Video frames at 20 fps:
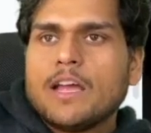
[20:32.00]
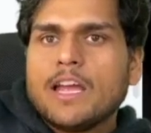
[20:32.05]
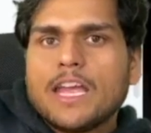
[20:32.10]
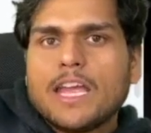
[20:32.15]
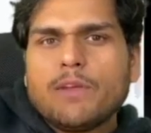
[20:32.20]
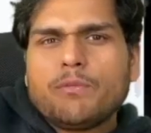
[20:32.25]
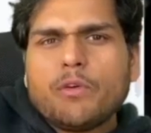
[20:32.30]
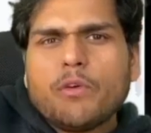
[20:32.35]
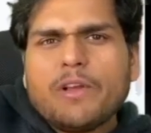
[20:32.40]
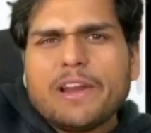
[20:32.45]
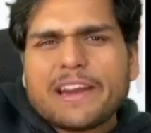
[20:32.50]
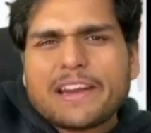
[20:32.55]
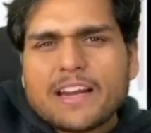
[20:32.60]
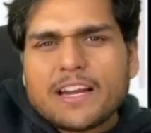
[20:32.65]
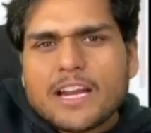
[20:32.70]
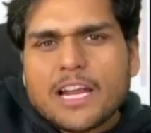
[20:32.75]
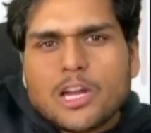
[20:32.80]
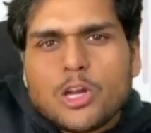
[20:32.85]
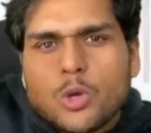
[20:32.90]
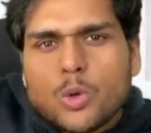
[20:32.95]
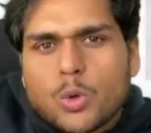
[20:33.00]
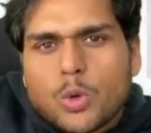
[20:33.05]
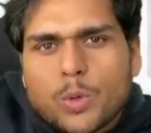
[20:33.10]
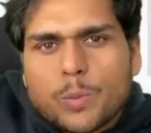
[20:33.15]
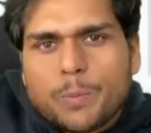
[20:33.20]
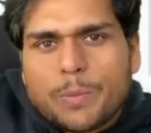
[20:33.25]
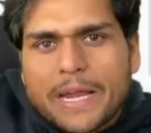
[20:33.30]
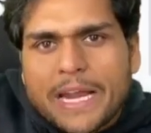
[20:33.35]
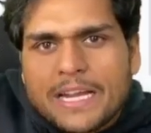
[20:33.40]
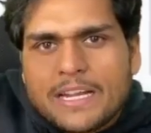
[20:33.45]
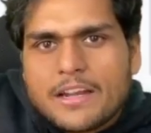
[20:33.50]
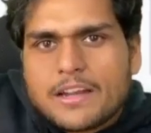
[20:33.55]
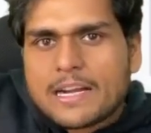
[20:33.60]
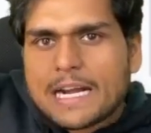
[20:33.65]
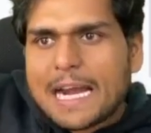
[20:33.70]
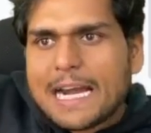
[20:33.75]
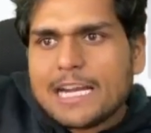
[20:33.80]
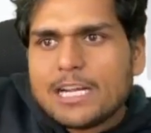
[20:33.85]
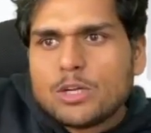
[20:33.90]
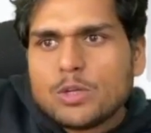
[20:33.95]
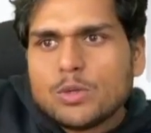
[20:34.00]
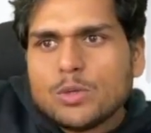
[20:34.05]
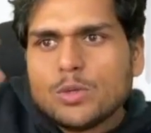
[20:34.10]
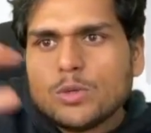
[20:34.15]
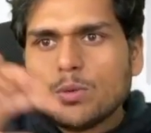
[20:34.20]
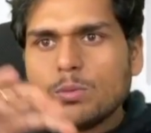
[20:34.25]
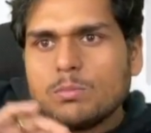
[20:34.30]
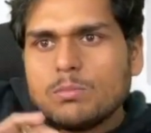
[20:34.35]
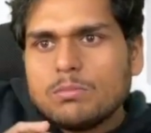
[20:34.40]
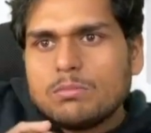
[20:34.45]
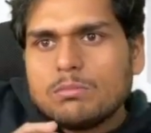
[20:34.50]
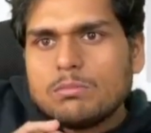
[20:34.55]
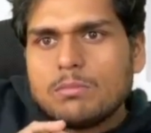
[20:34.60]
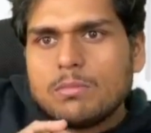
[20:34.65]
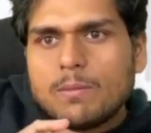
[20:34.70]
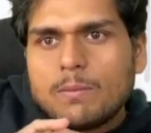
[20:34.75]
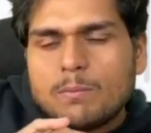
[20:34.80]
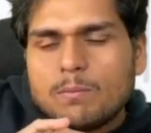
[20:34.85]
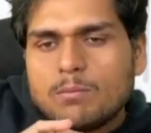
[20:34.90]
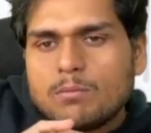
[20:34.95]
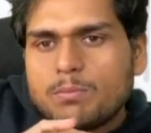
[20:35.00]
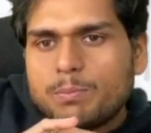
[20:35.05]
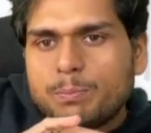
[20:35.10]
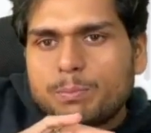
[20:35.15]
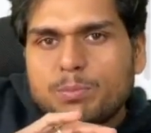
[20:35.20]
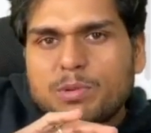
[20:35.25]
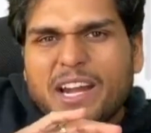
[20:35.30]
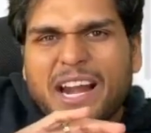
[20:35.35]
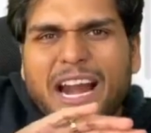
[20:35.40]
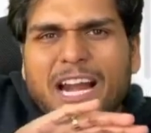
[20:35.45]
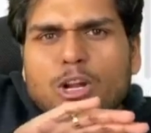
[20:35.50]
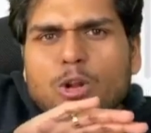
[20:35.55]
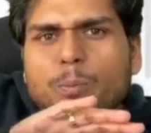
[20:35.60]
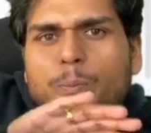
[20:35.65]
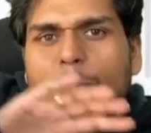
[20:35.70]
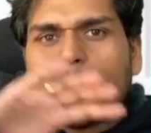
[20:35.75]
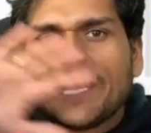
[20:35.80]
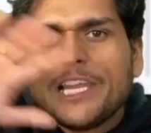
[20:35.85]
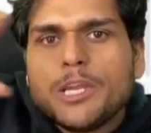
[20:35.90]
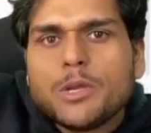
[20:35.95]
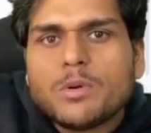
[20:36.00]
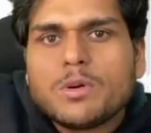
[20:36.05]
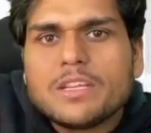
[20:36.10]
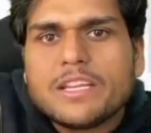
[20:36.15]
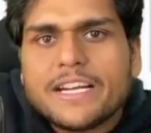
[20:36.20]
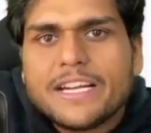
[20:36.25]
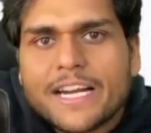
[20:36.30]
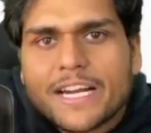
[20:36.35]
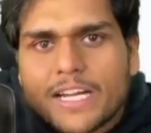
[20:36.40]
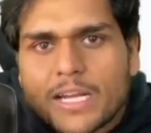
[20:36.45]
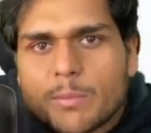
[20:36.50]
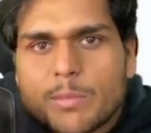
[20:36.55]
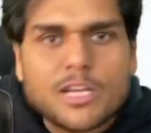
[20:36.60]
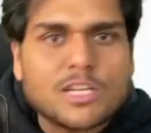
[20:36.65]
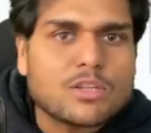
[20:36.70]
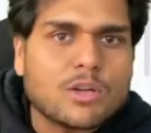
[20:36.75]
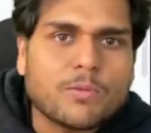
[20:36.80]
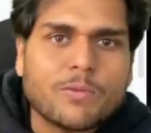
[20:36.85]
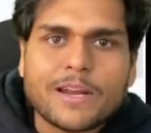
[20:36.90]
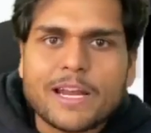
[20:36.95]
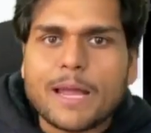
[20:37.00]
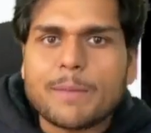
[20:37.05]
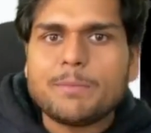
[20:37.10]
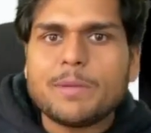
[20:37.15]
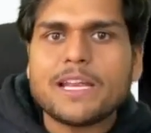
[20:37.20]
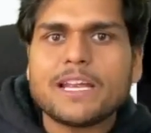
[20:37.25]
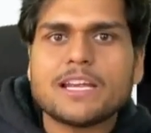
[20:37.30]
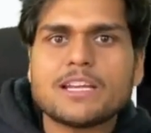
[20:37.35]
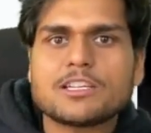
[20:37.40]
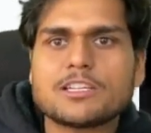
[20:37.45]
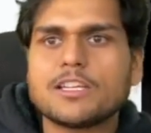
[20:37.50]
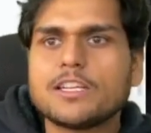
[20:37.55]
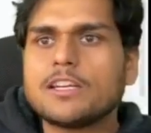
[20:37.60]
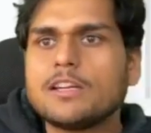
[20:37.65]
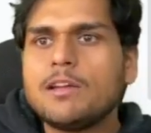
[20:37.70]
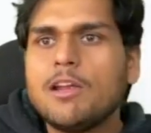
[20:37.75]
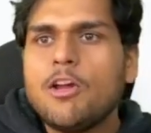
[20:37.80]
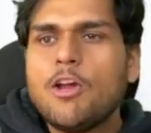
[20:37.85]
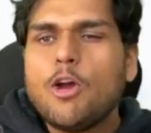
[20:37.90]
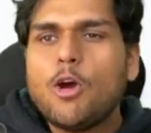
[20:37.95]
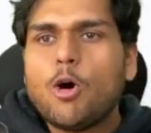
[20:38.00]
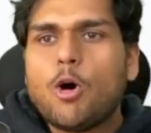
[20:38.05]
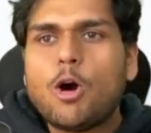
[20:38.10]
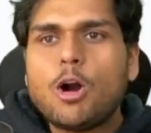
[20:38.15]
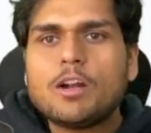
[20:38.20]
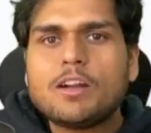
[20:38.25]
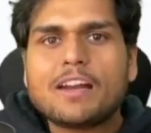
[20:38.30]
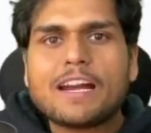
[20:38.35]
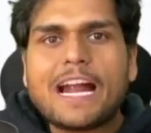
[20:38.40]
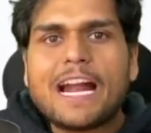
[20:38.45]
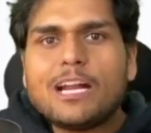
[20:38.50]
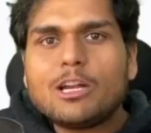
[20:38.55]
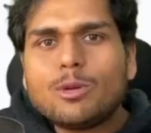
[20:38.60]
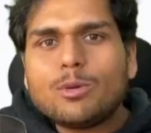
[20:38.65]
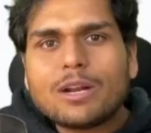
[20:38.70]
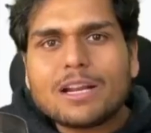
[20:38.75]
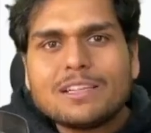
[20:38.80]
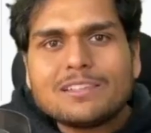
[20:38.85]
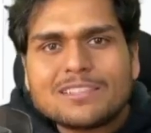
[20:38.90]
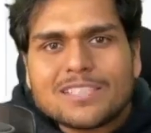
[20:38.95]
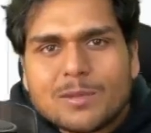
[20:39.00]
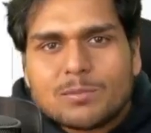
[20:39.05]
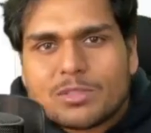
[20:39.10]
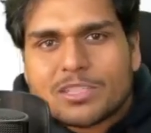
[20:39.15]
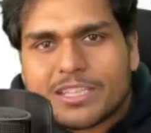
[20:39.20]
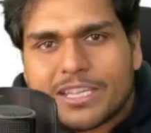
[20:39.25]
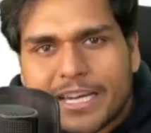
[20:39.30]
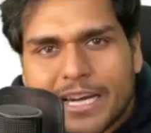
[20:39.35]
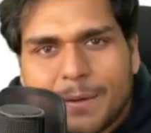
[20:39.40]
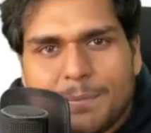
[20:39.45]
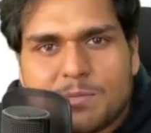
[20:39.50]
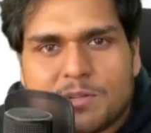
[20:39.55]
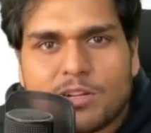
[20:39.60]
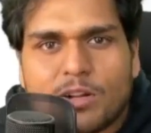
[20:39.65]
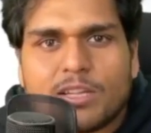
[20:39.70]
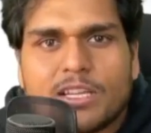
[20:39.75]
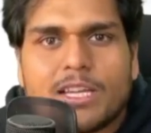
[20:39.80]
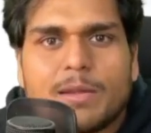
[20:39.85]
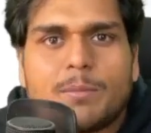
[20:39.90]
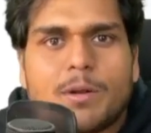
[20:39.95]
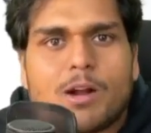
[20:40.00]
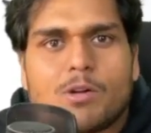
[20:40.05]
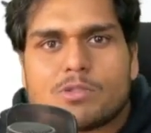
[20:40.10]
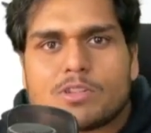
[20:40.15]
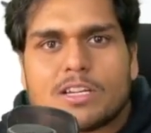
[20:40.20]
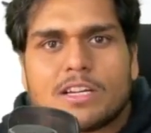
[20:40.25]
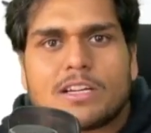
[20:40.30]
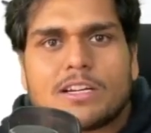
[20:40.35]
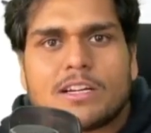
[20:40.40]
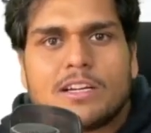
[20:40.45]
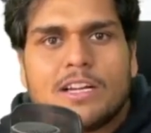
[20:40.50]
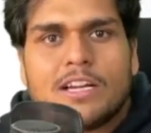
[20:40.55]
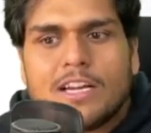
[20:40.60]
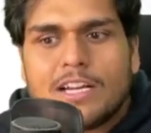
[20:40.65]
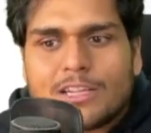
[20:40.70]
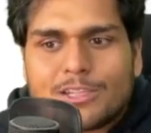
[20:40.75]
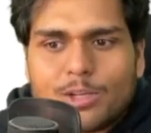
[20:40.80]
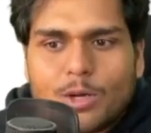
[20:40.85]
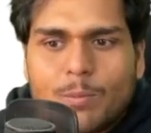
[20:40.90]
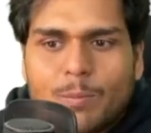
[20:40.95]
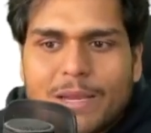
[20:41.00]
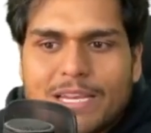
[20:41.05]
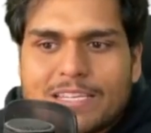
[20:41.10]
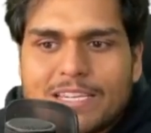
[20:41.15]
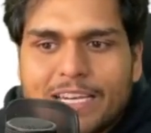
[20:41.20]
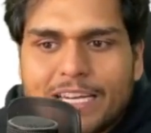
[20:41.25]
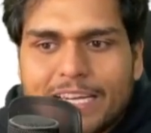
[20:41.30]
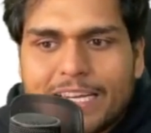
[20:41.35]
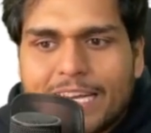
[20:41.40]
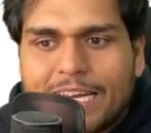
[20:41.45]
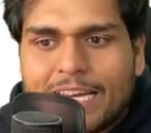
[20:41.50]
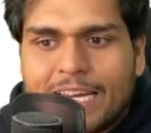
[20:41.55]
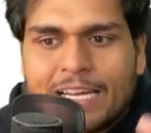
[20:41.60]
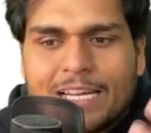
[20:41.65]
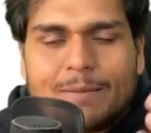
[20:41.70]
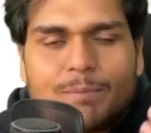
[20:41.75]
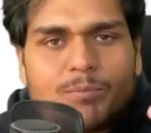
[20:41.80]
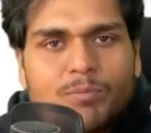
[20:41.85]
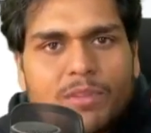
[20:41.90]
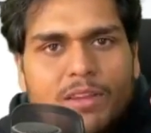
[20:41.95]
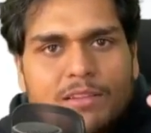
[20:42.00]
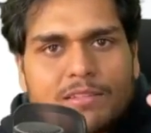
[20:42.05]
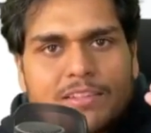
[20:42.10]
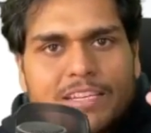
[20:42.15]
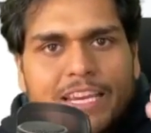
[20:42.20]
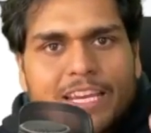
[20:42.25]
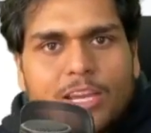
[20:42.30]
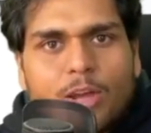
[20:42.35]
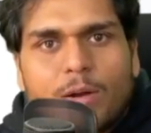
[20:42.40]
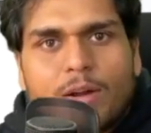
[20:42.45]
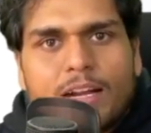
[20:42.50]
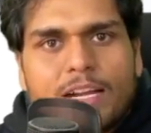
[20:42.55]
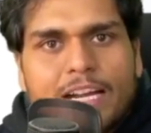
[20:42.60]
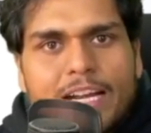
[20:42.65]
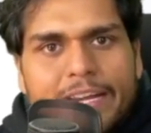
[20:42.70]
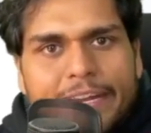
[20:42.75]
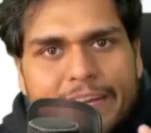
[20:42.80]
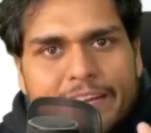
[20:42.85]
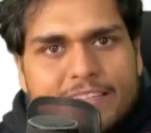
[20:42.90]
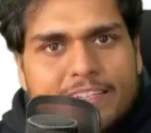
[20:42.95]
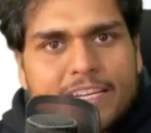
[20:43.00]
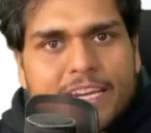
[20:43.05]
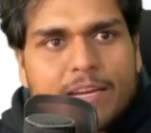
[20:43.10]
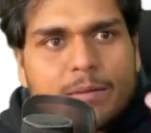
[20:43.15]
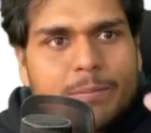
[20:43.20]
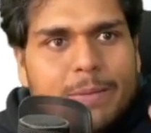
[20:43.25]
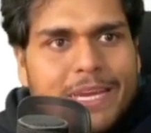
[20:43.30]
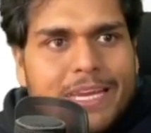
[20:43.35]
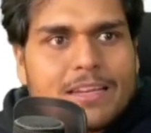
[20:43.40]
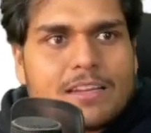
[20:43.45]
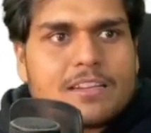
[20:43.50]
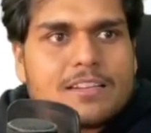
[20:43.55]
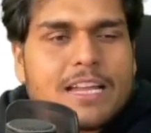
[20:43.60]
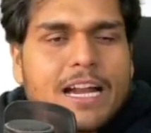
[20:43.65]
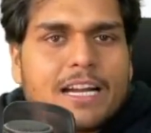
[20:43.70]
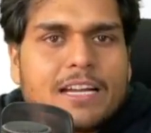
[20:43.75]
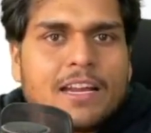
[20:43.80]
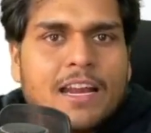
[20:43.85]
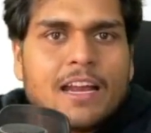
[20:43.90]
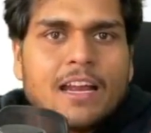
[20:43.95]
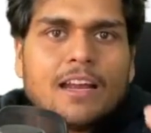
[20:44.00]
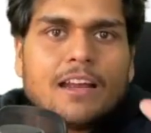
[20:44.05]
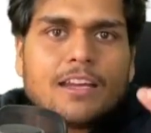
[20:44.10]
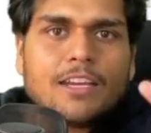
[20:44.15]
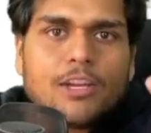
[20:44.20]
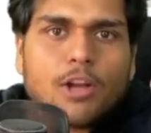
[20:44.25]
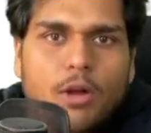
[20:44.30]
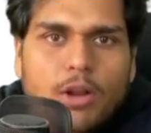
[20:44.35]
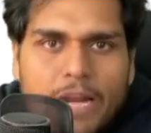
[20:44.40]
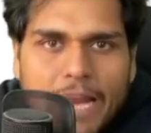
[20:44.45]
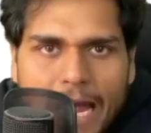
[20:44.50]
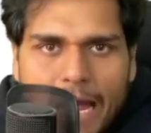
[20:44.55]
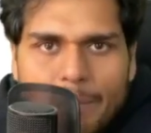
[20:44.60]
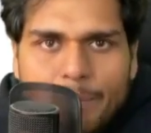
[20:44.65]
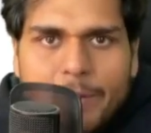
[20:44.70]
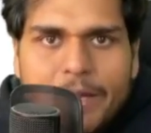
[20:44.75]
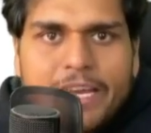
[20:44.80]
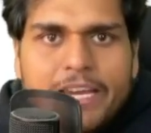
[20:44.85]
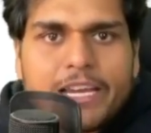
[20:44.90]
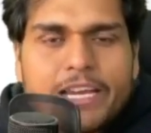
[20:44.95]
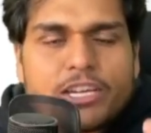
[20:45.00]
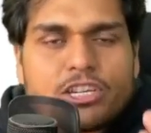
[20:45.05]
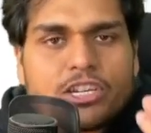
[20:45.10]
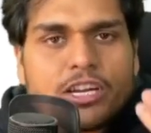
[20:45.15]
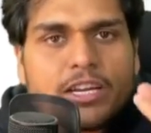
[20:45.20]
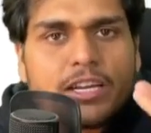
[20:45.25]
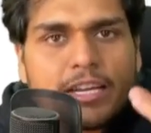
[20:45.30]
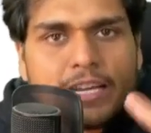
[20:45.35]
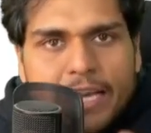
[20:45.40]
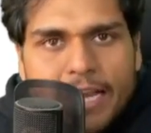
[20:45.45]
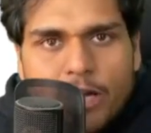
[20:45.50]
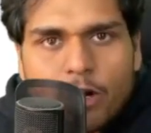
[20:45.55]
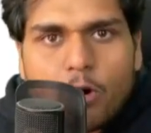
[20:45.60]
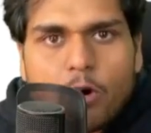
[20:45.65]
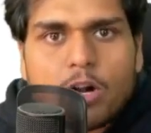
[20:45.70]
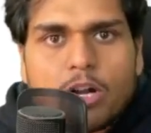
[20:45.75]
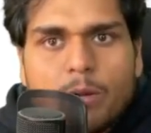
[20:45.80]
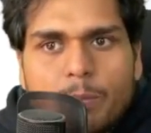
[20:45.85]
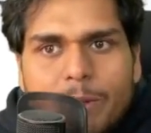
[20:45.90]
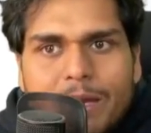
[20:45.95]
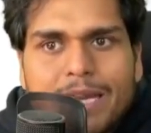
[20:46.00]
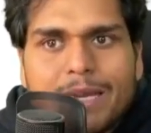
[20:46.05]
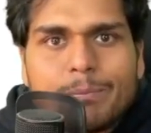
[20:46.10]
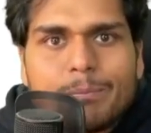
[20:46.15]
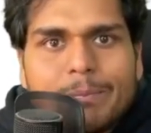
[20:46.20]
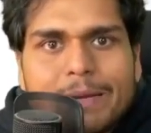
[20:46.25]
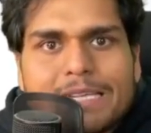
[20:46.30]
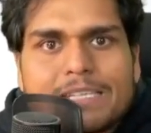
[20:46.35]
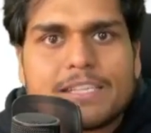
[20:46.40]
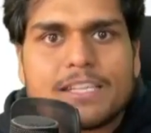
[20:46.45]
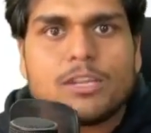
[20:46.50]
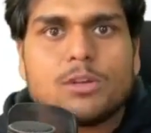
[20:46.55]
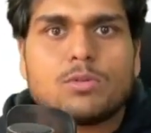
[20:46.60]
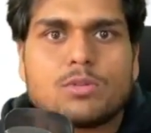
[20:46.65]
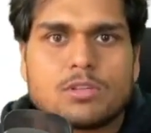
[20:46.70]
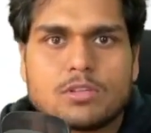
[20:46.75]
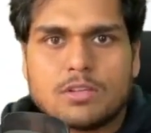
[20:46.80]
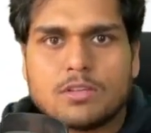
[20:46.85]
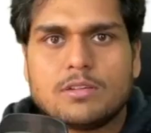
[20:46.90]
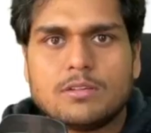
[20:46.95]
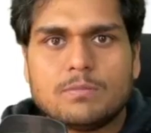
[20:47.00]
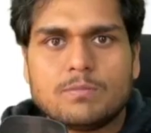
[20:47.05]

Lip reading: if you will run a loop and try to pollute the database of an application, or try to run some scripts on the browser. So basically, security testing means that your application cannot be misused,